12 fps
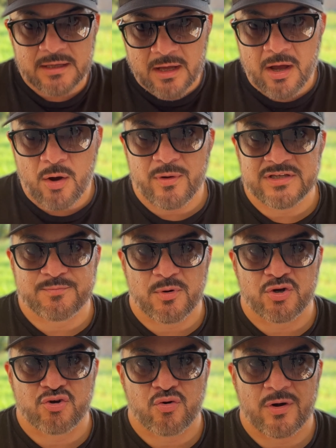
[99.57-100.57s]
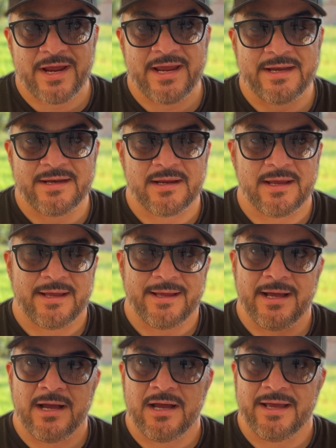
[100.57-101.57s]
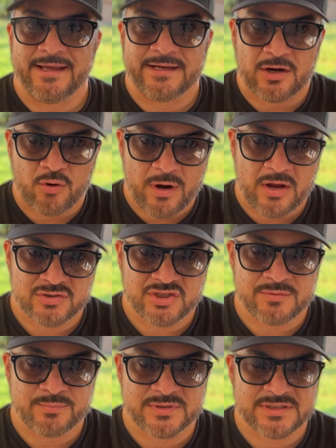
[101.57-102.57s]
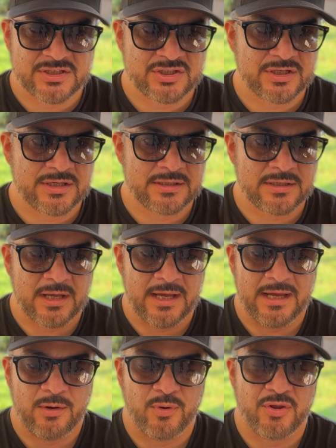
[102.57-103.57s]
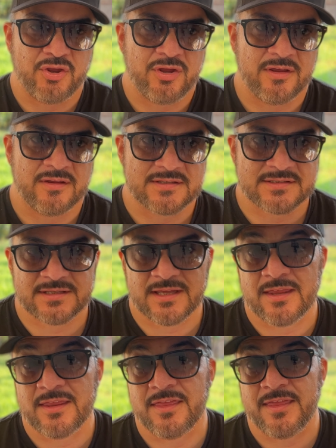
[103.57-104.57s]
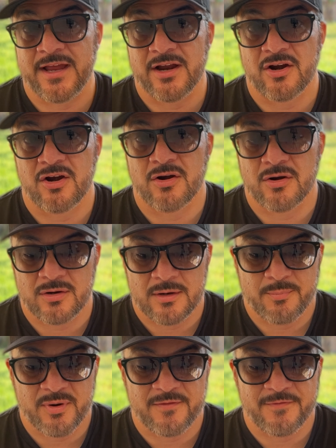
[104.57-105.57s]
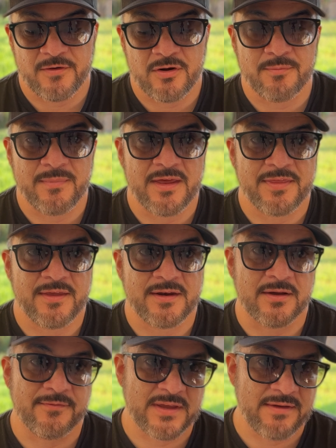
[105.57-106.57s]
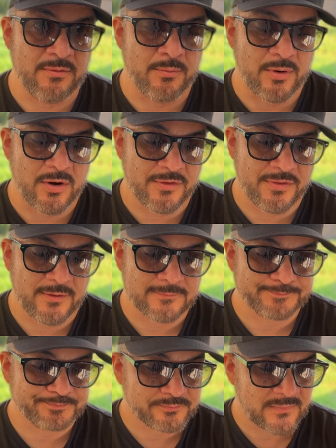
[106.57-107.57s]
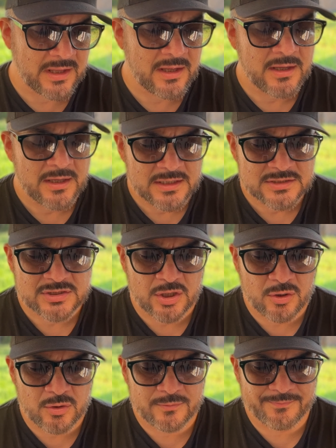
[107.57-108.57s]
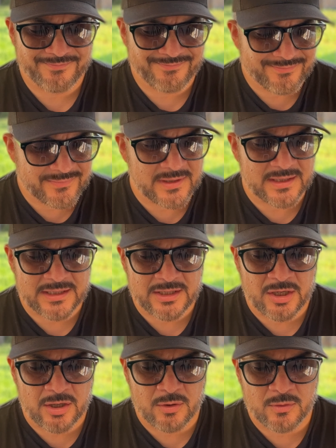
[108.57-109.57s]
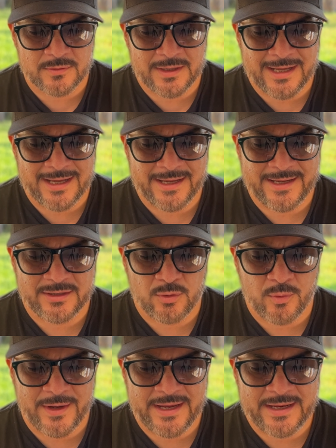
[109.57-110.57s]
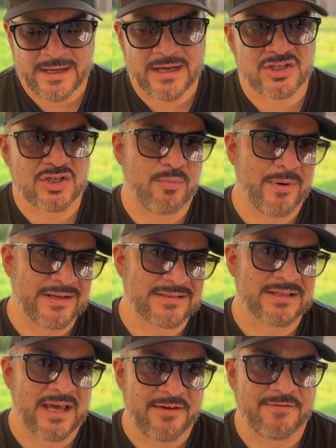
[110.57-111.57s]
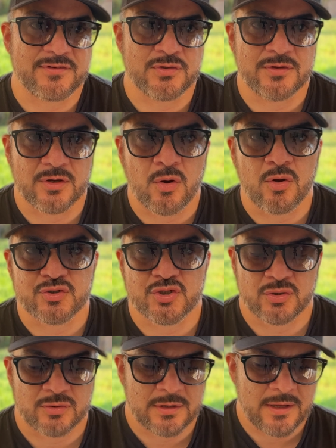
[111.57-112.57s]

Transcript: always portrayed uh, in a crouching position, uh, which is their preferred method of giving birth. So, you know, uh, in a way, uh, she brings life to the culture,